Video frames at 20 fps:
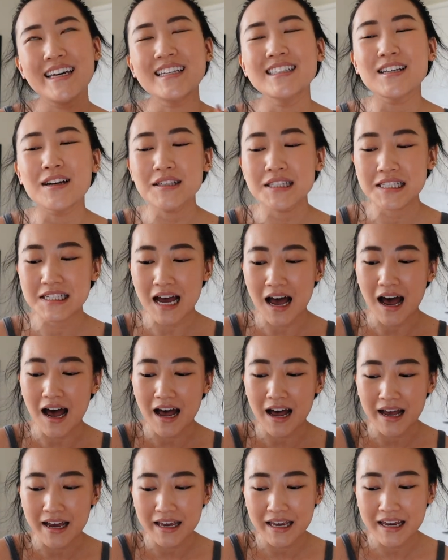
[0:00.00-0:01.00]
it does
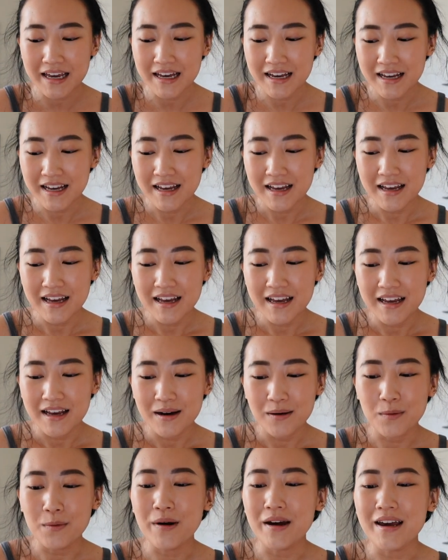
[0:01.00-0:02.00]
tie
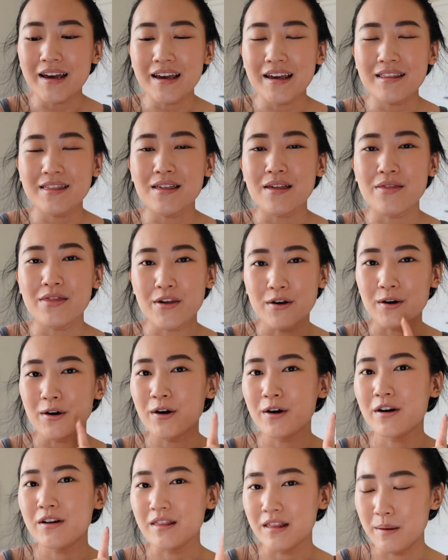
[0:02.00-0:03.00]
with
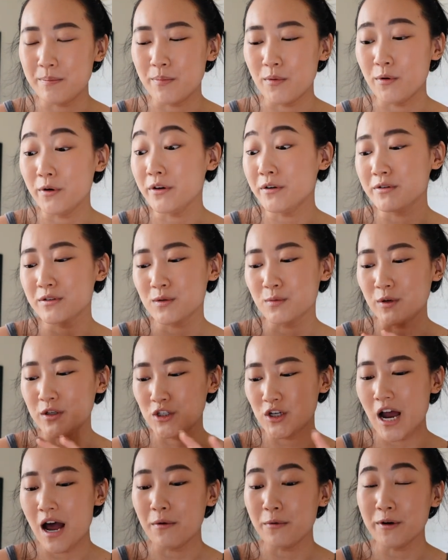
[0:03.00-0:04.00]
their lip oils,
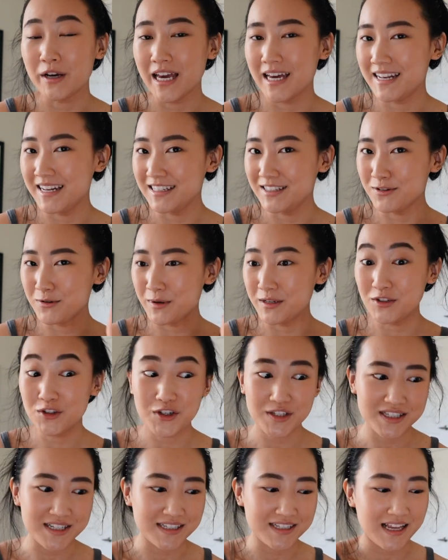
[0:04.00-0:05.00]
which I will get into in
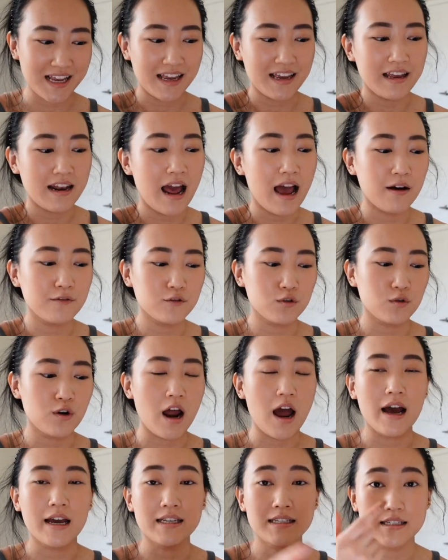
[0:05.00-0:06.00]
just a second after
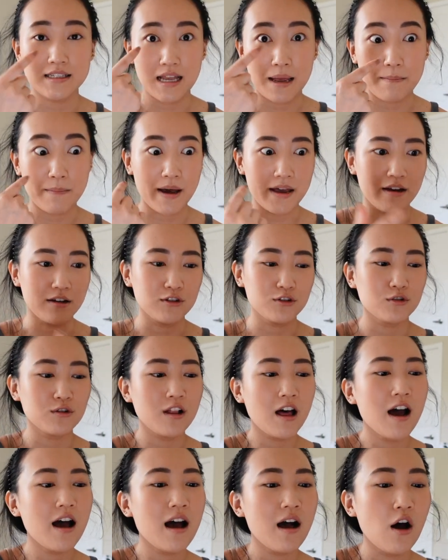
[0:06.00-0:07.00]
I set my
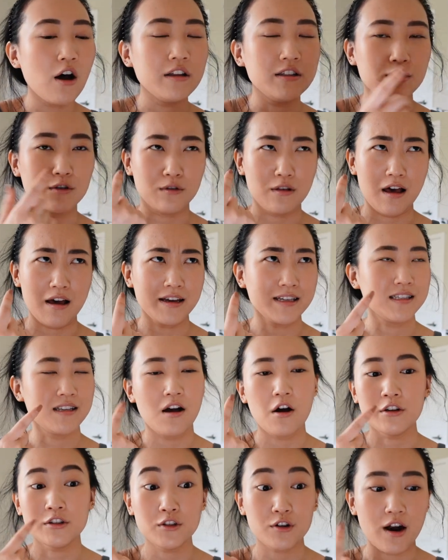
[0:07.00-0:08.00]
underlap, underlies,
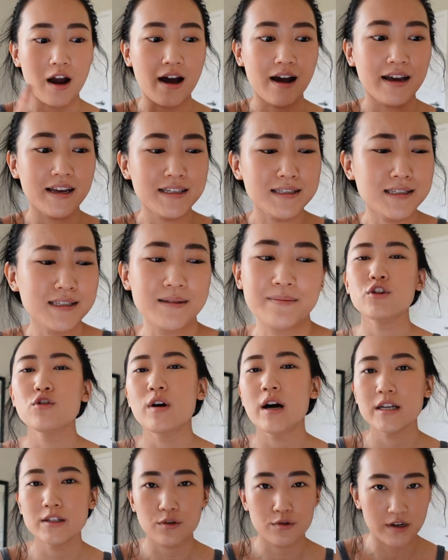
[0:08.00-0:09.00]
under eyes. You
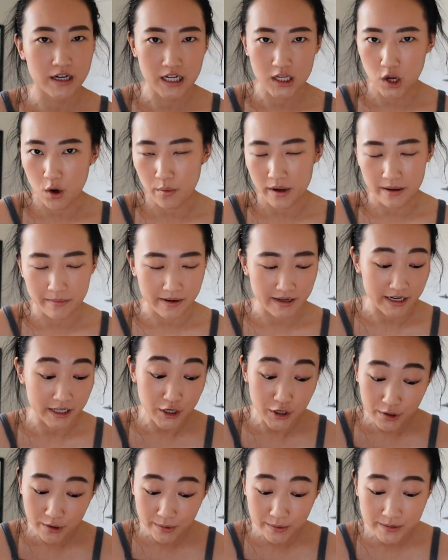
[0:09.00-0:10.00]
guys already know what I'm gonna
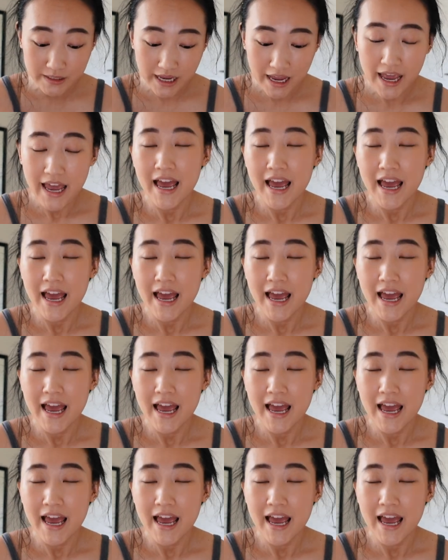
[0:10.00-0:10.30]
use.